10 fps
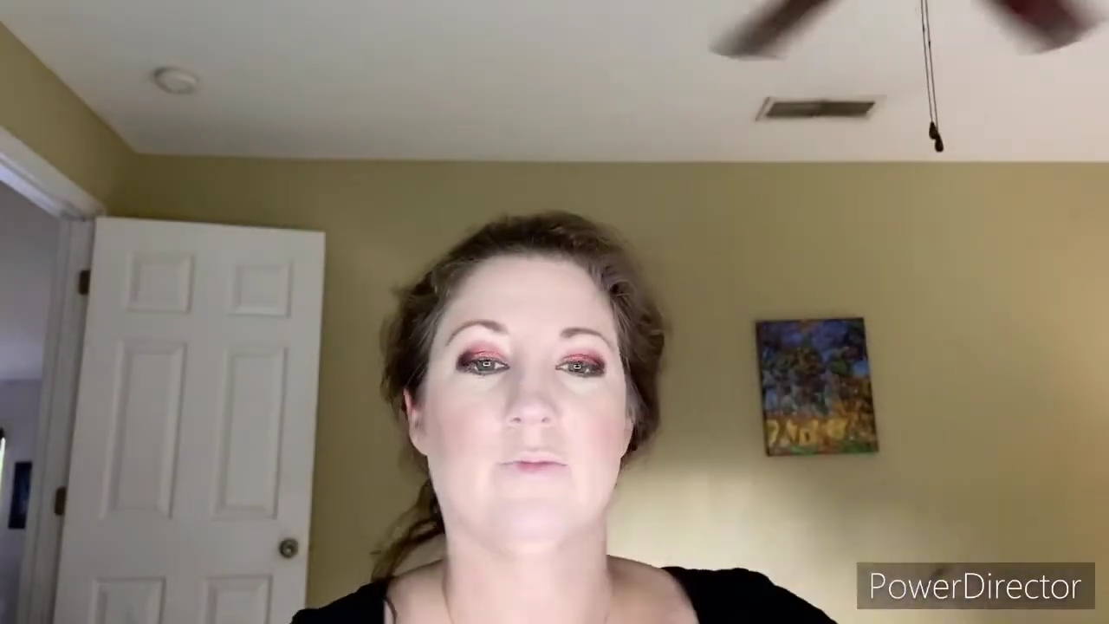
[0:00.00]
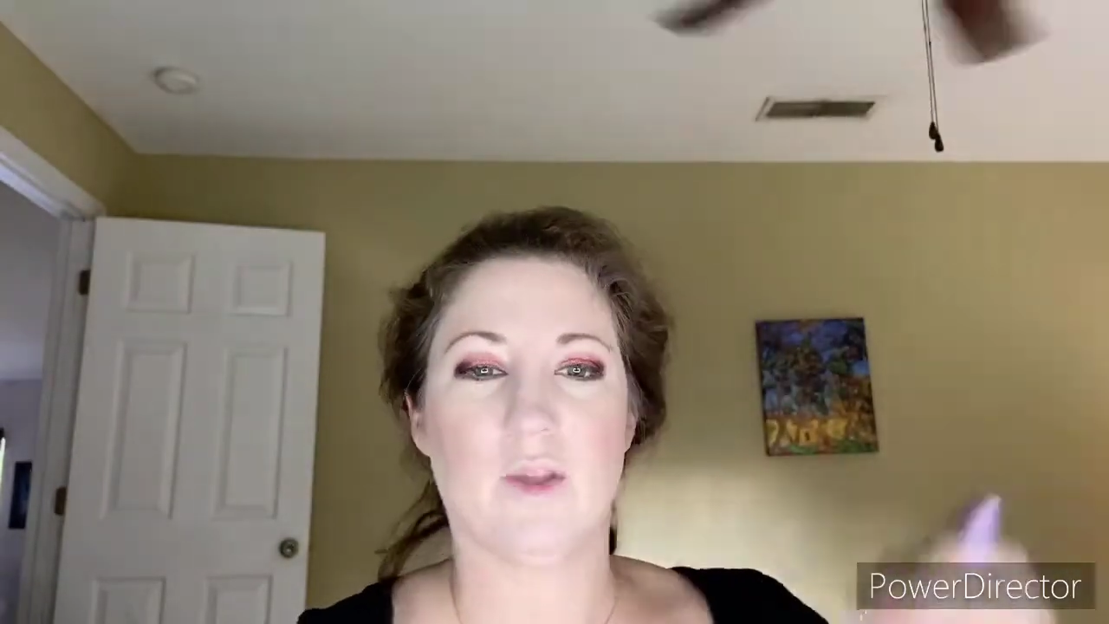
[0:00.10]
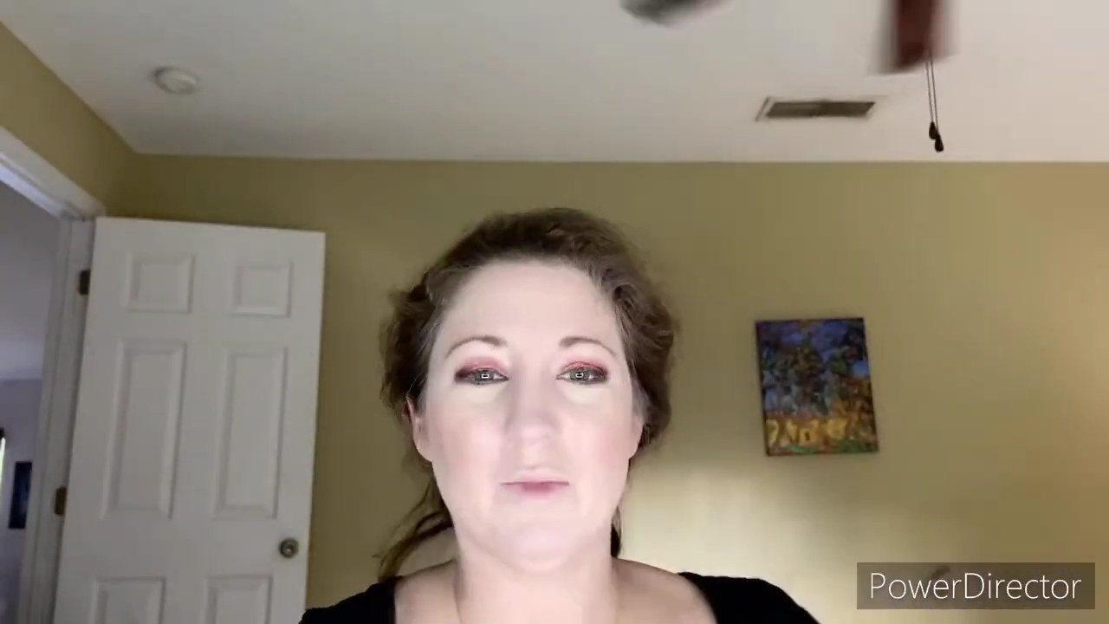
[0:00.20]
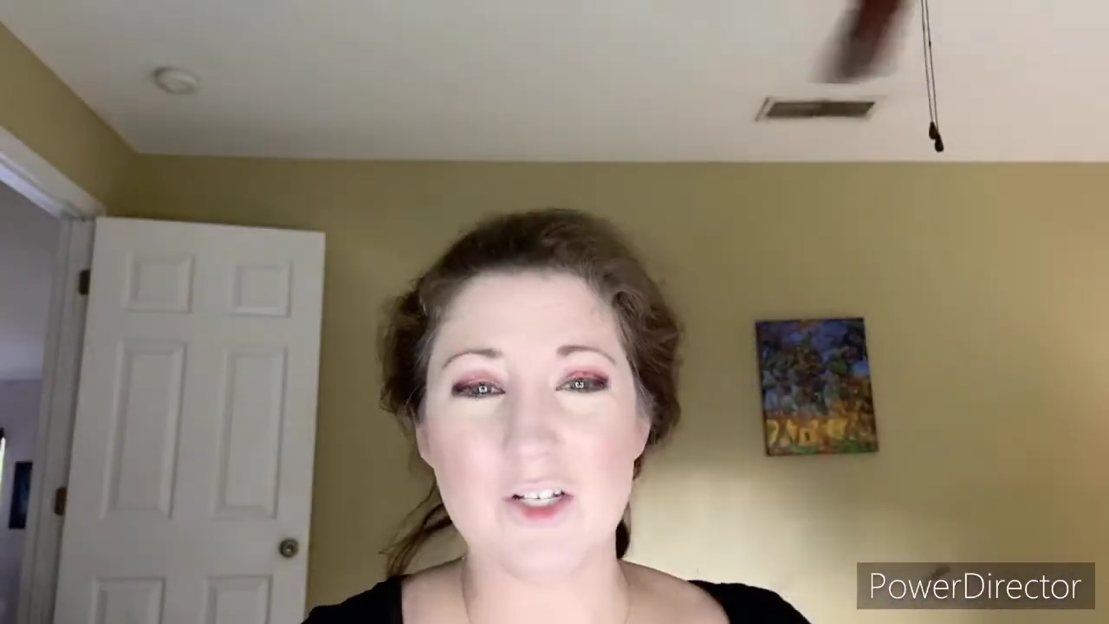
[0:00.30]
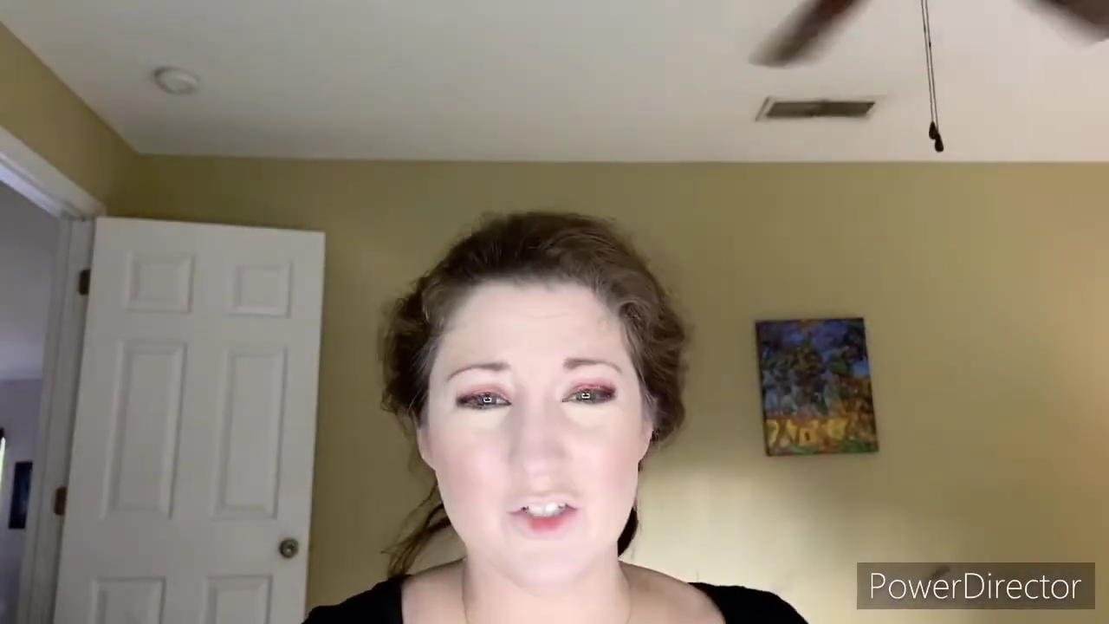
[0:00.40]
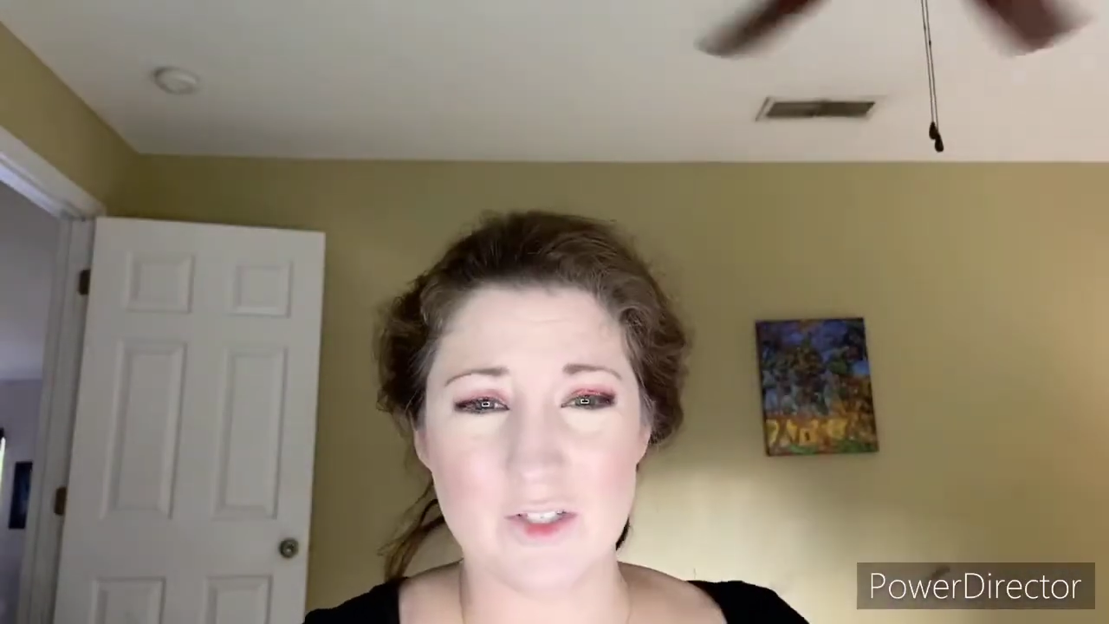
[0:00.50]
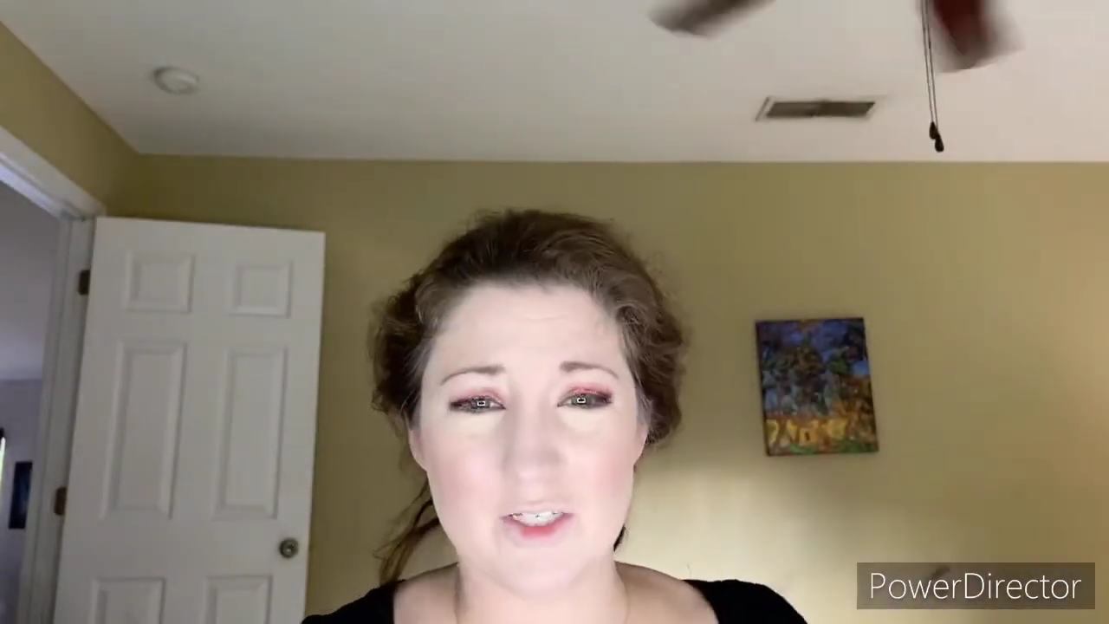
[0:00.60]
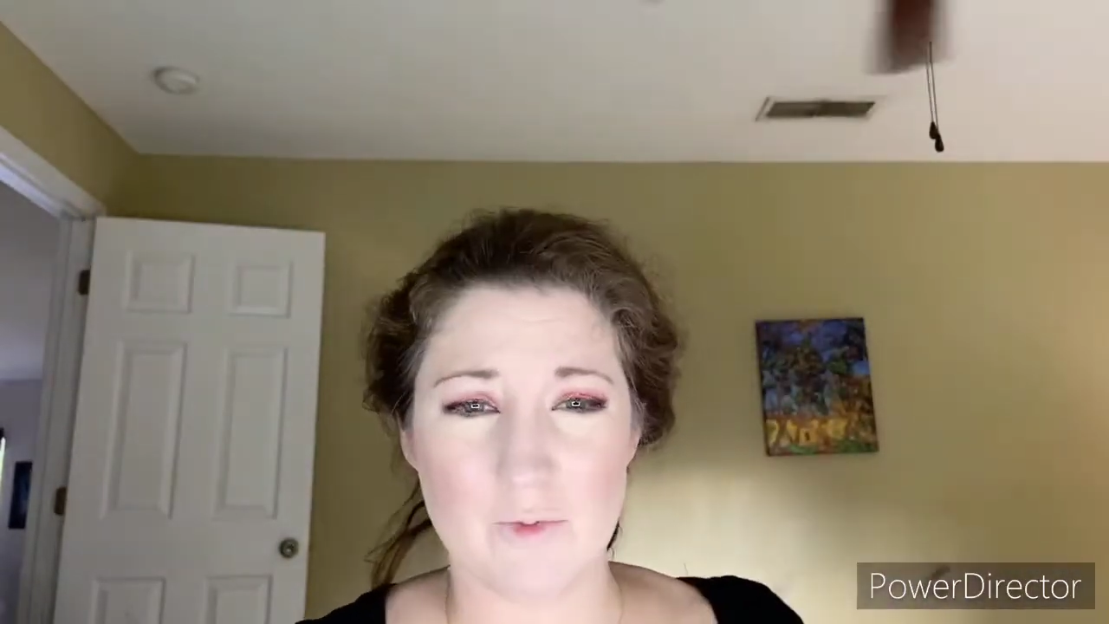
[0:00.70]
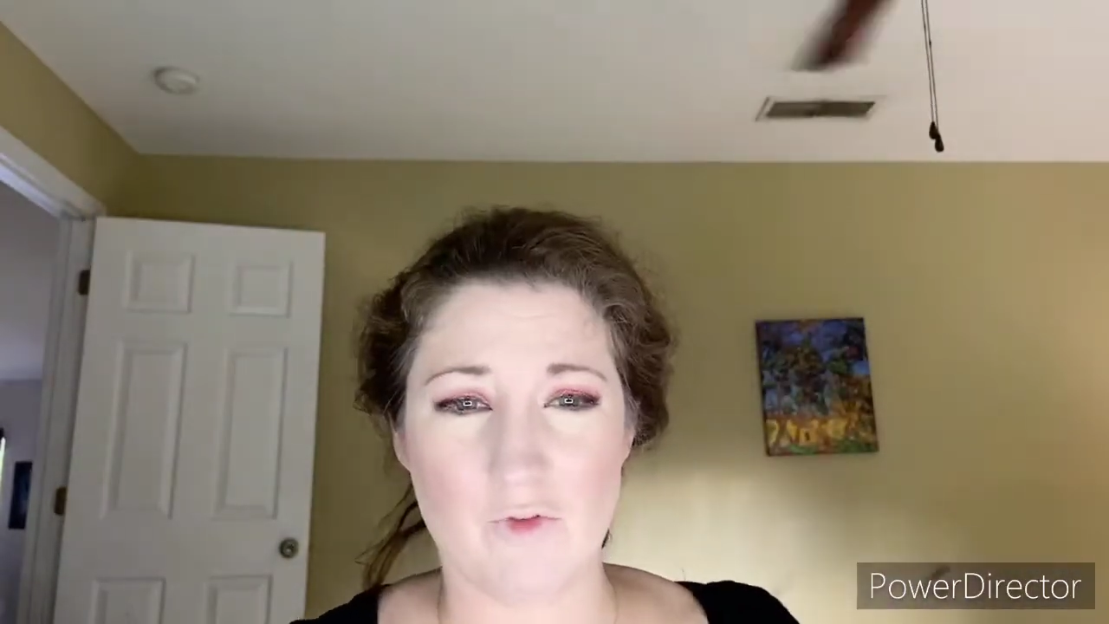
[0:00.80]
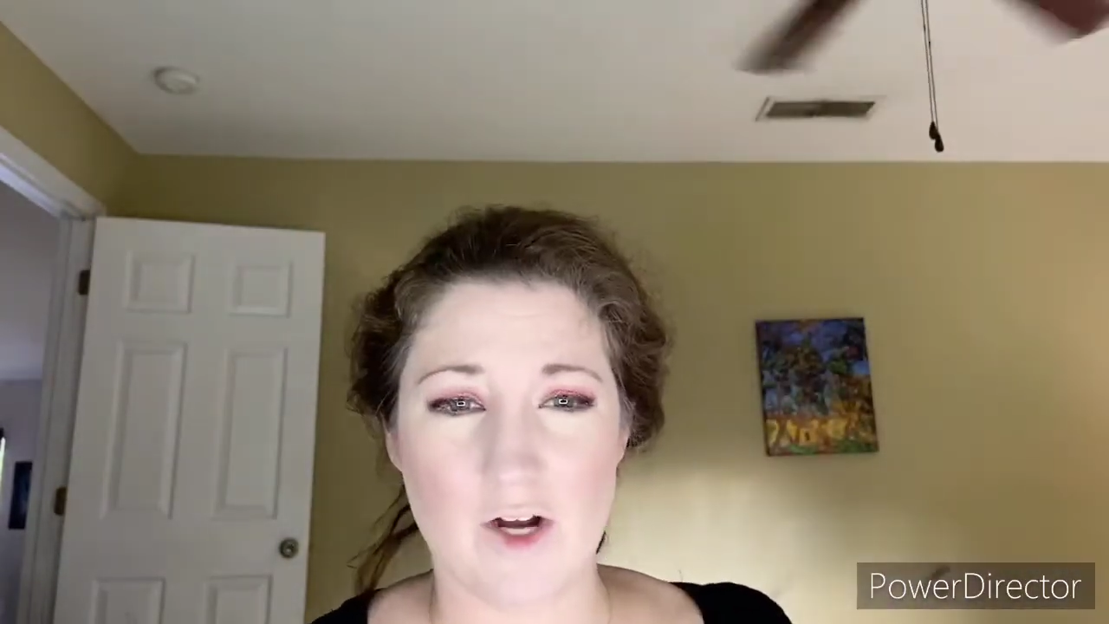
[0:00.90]
I'm gonna do this
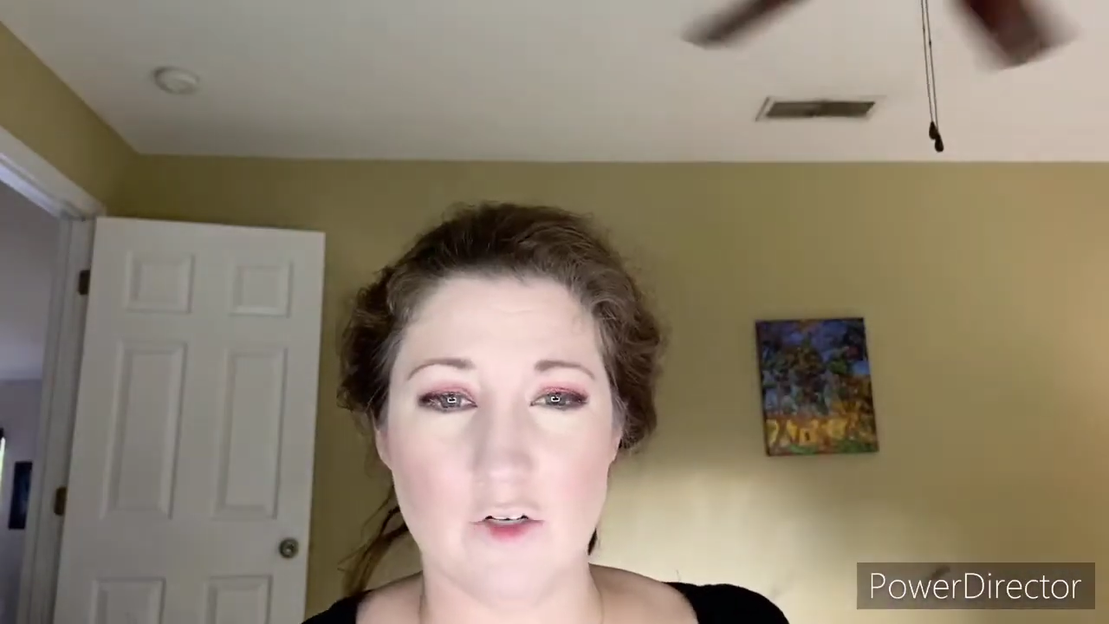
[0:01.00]
before I